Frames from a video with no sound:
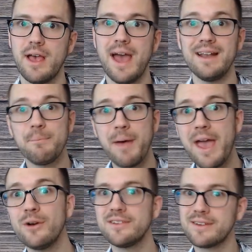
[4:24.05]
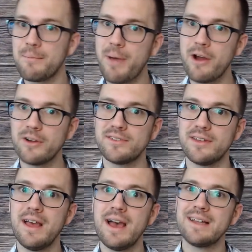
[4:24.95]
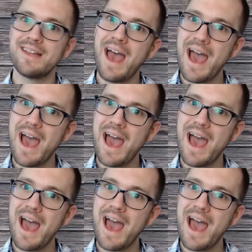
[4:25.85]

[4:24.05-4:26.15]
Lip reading: And it pales in comparison to